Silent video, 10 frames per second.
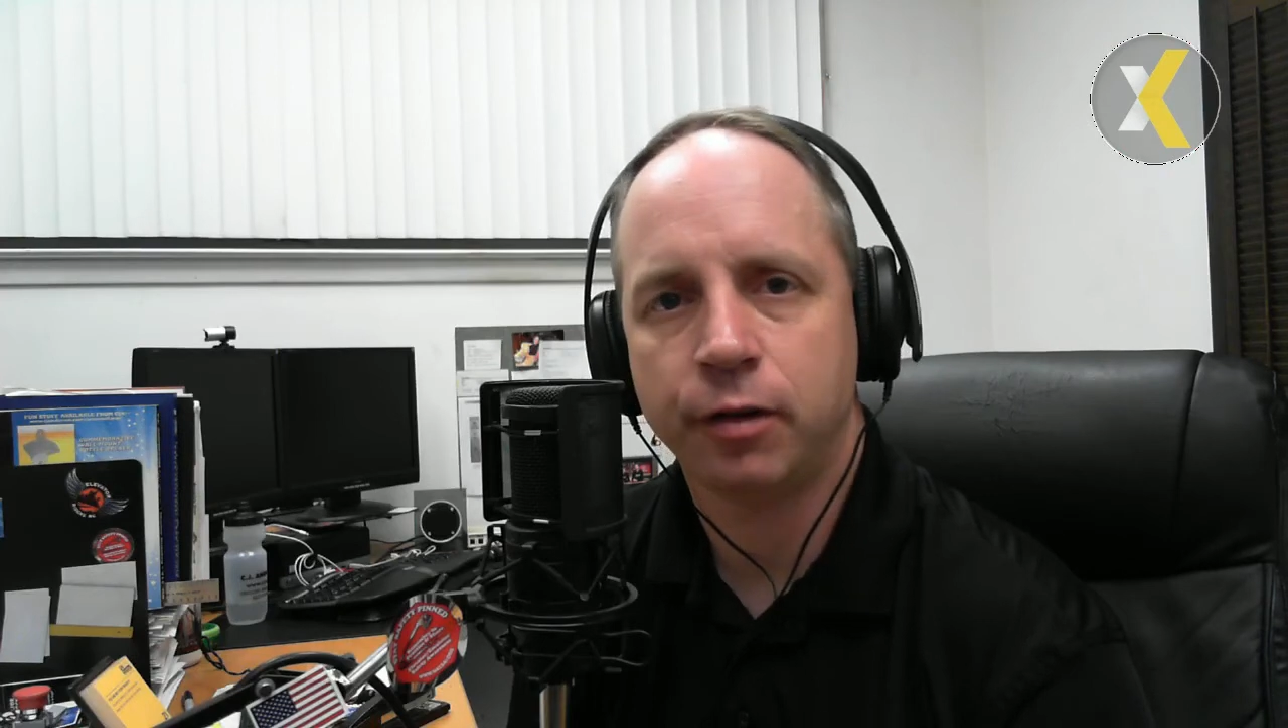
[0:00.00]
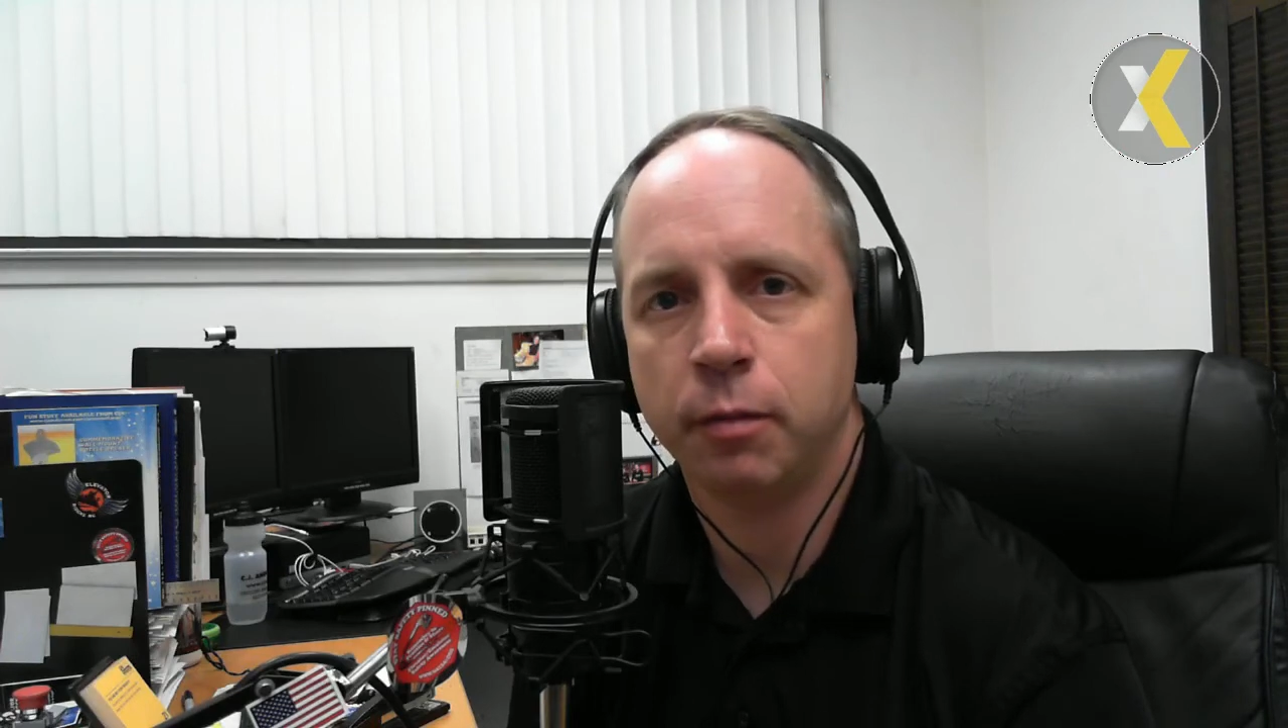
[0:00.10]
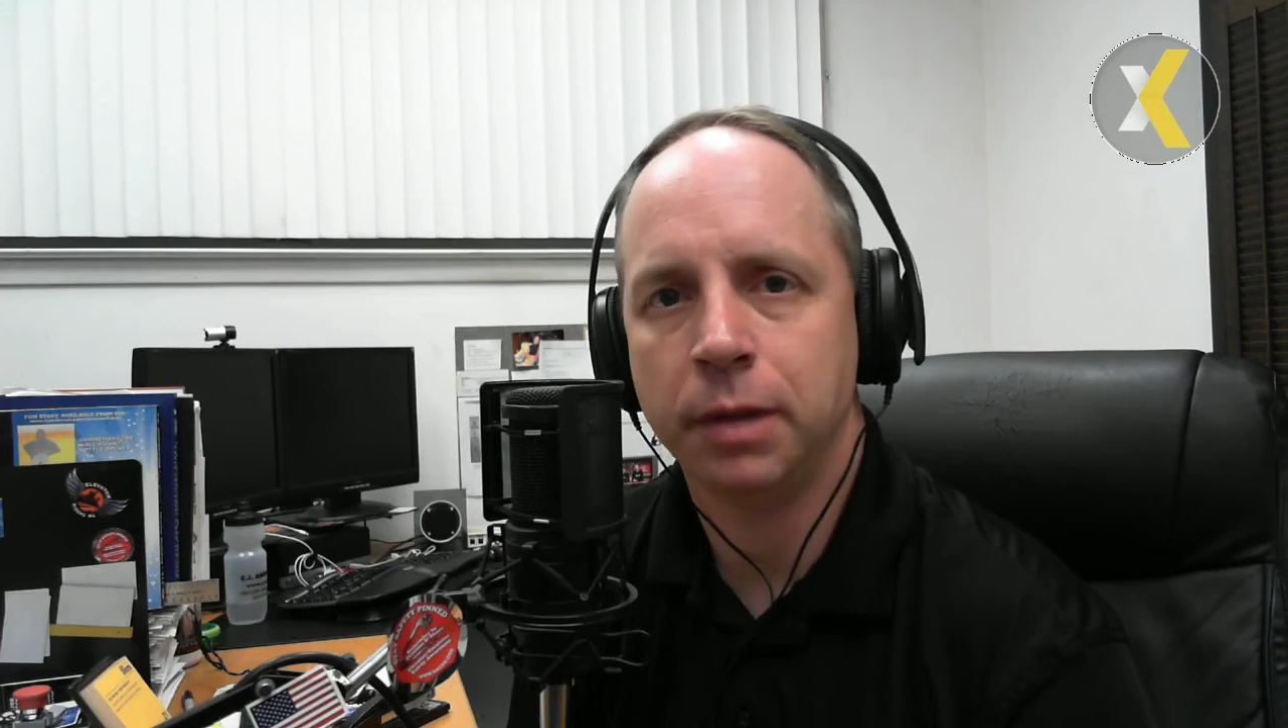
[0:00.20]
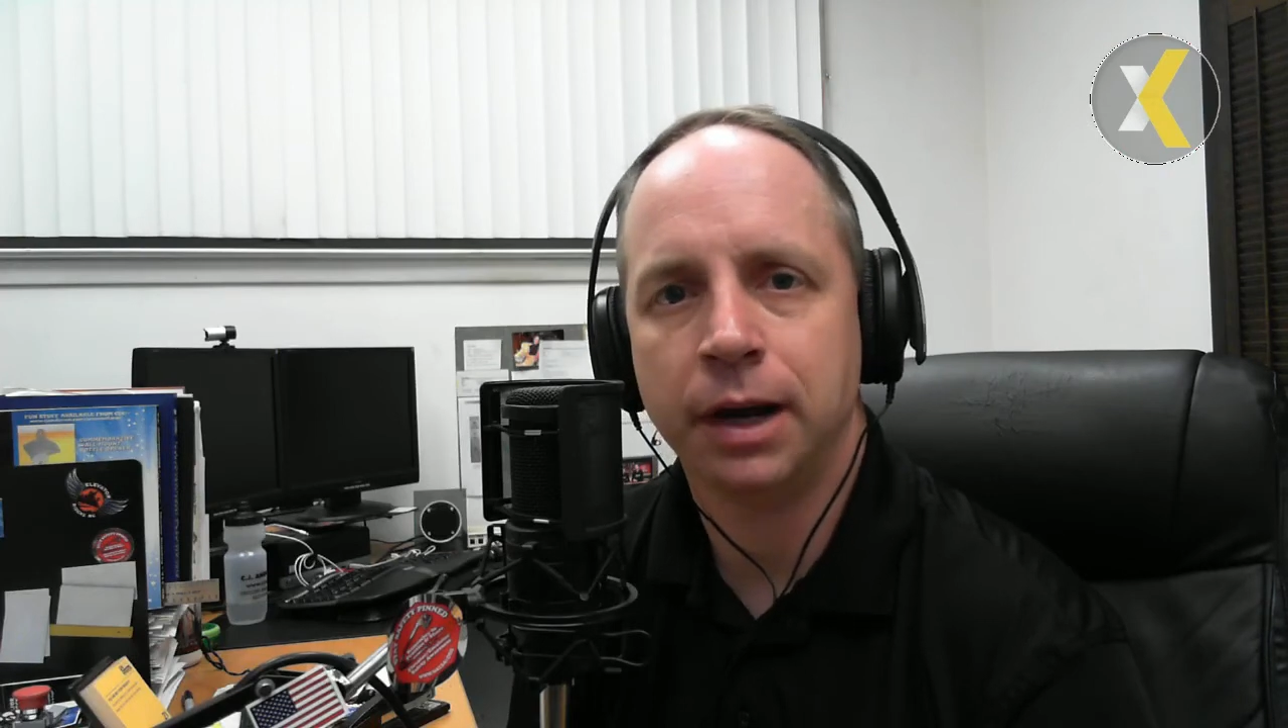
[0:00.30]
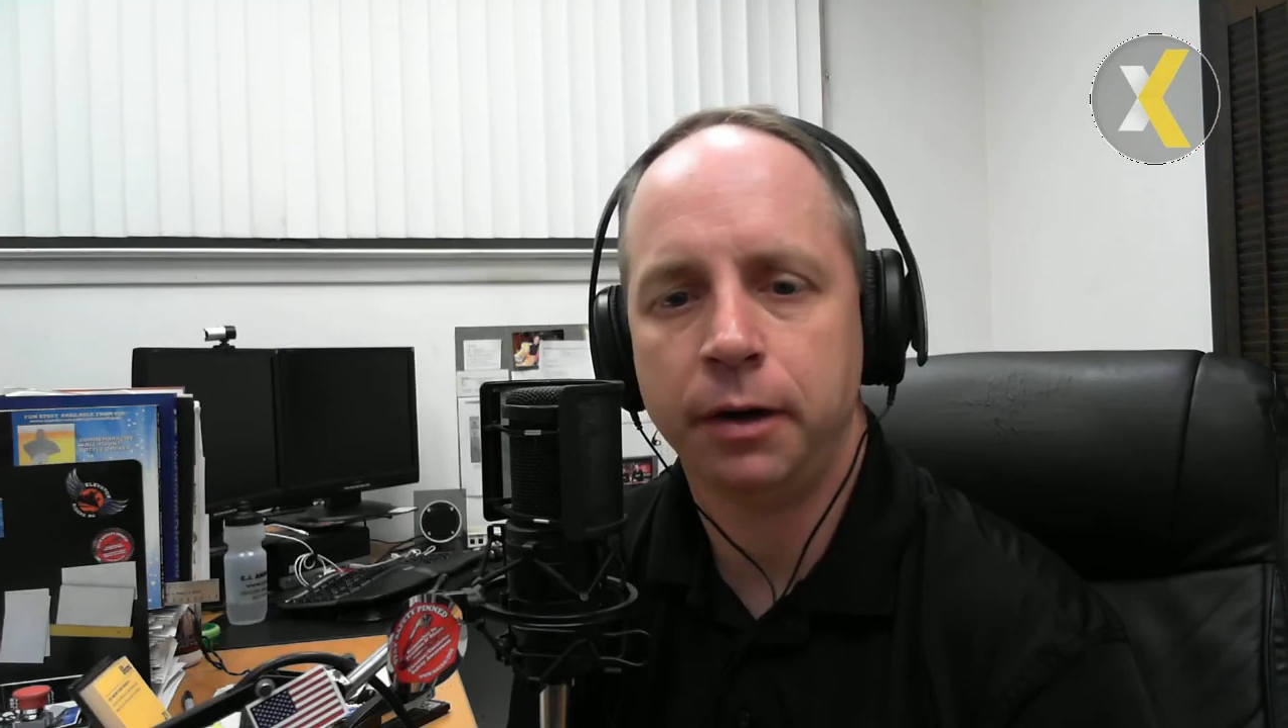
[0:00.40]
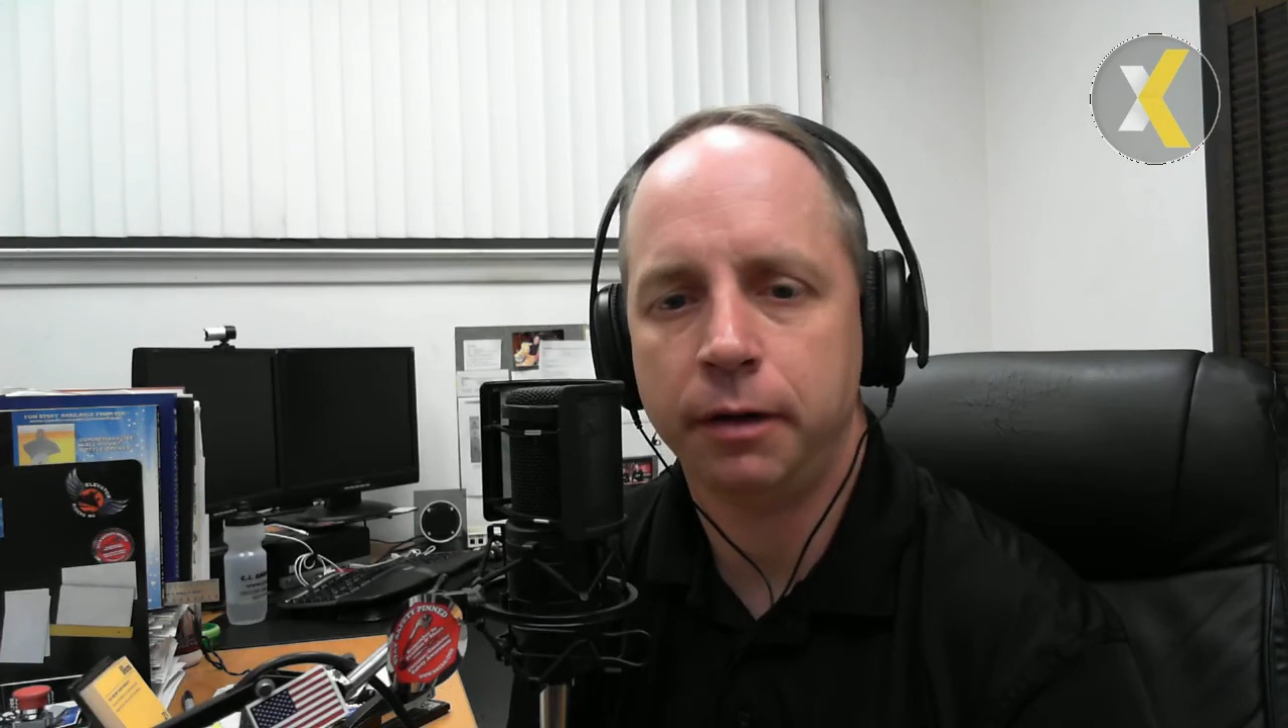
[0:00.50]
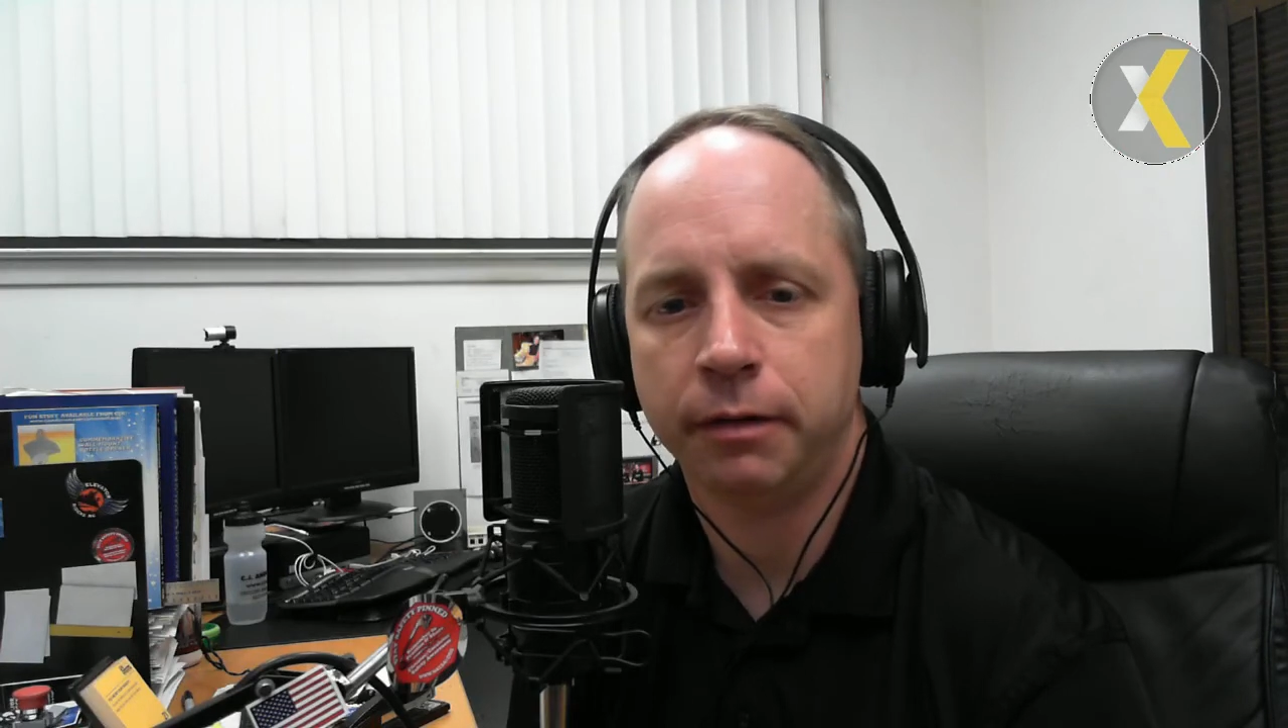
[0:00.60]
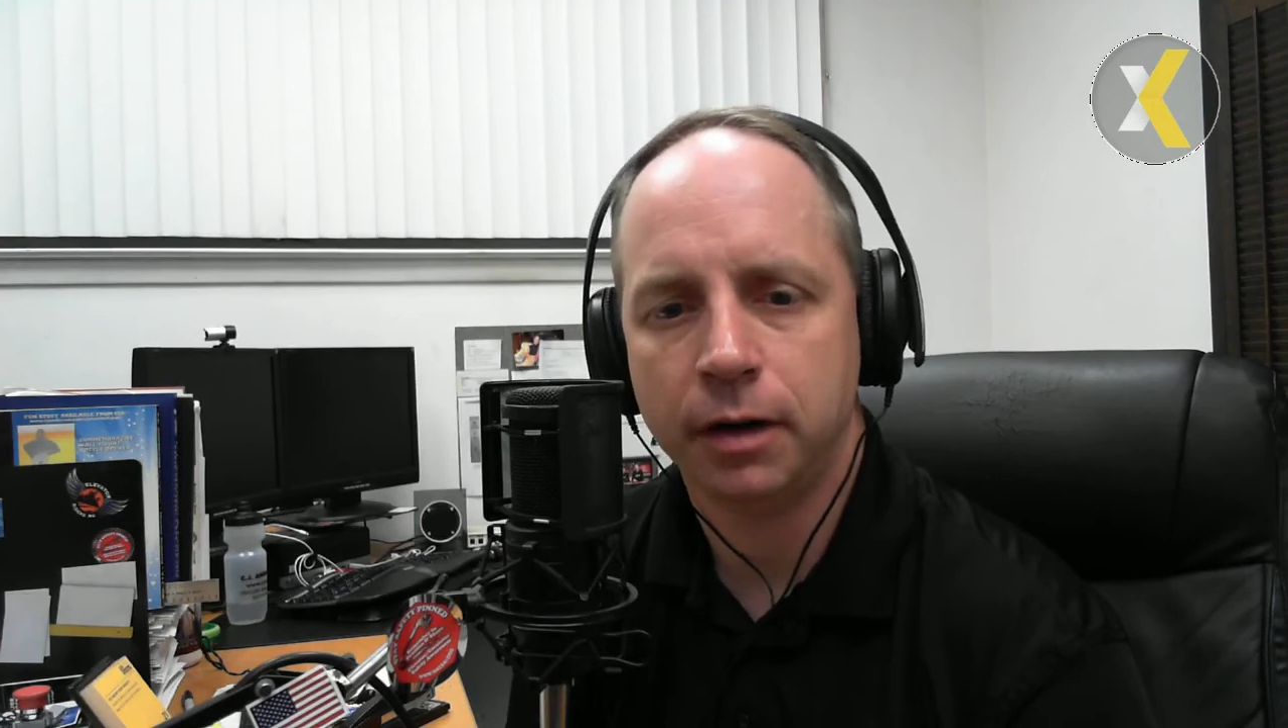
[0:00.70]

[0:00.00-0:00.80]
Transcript: a better,